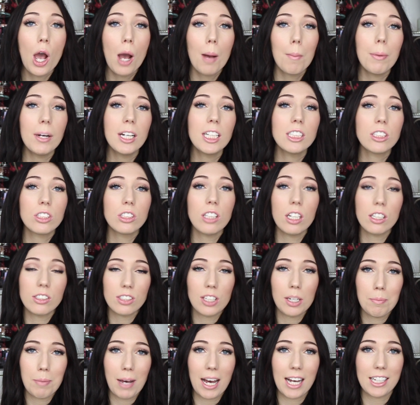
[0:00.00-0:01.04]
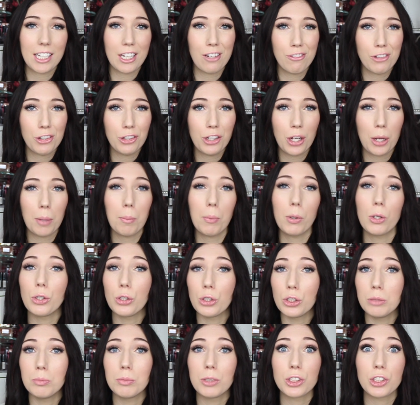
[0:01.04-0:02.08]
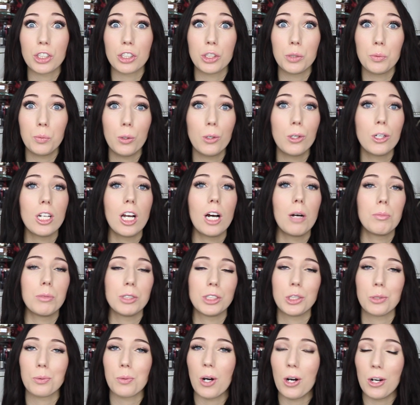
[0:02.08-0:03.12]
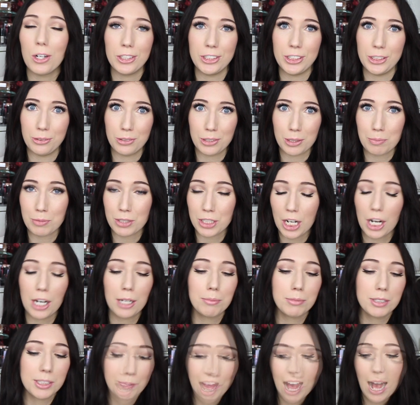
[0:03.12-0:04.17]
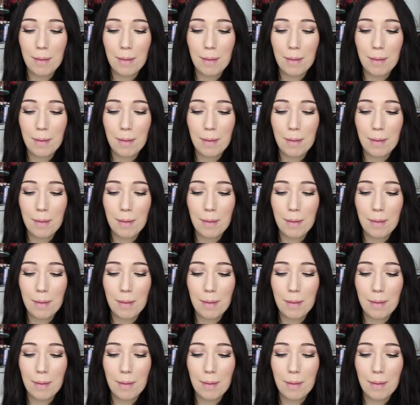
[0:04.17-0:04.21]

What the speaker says: but it's not bad if you don't put too much on your waterline, which is what I do sometimes.